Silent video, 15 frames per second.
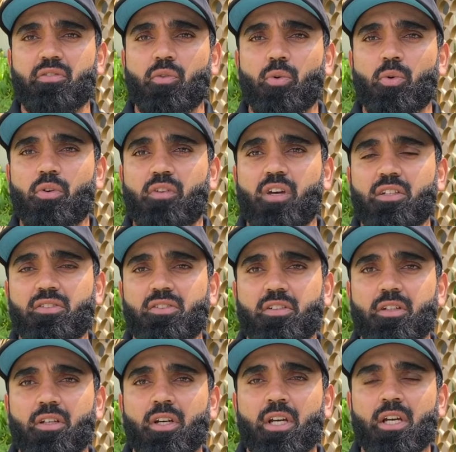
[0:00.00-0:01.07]
for all of us
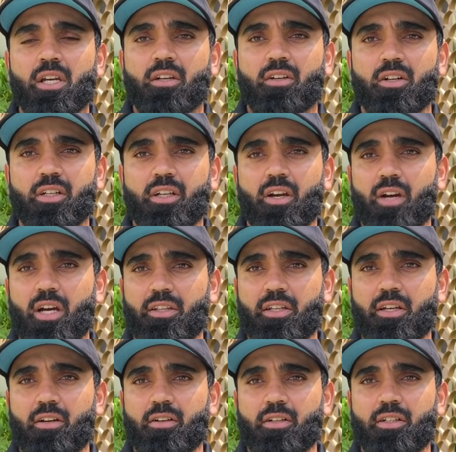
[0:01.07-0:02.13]
to kind of go out
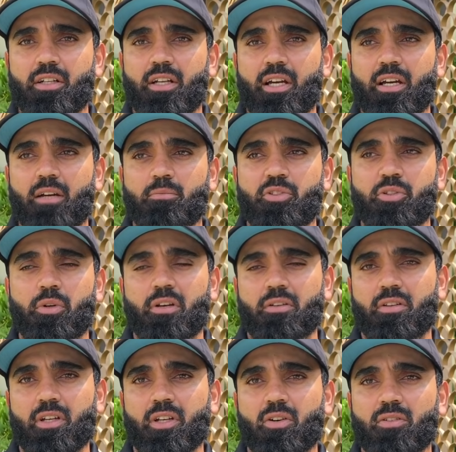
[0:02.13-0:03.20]
there and do our
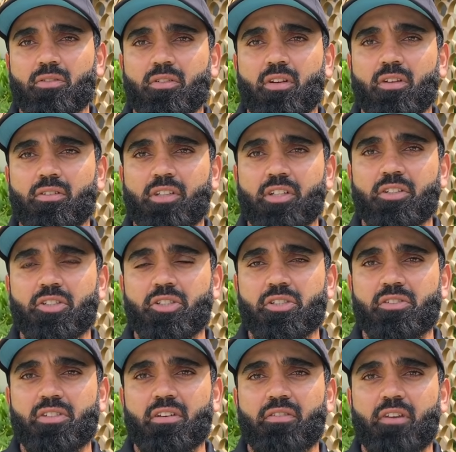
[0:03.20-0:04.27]
thing on
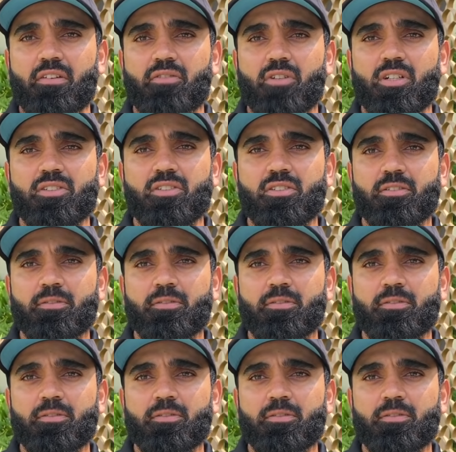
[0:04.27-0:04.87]
conditions that favour us.